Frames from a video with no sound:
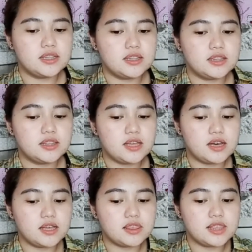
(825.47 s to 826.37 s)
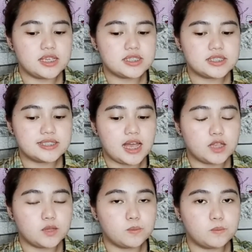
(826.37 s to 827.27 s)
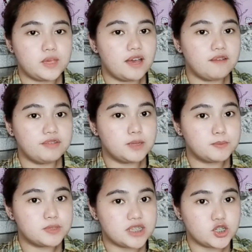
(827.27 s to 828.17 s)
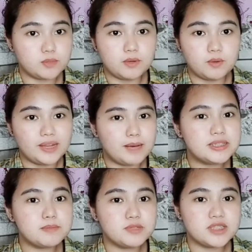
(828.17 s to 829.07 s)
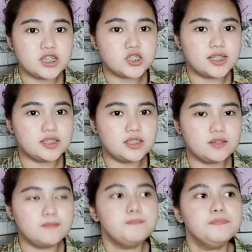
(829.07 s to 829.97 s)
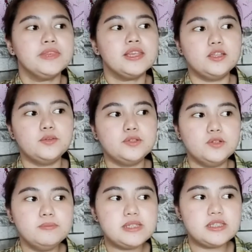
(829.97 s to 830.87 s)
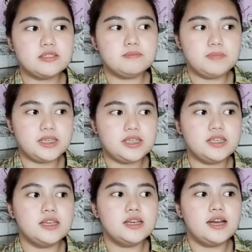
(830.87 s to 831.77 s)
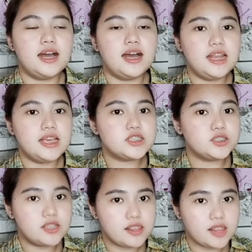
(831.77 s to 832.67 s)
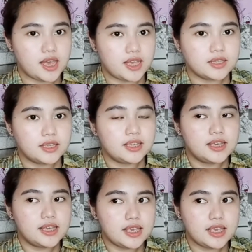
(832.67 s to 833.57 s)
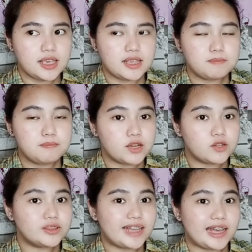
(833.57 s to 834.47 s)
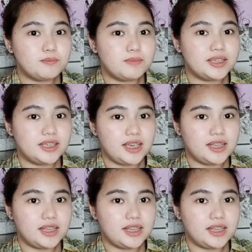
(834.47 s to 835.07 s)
the things that we have in our possession, mawala man sa possession natin yun, there would always be a lesson on that and meron tayong magigain.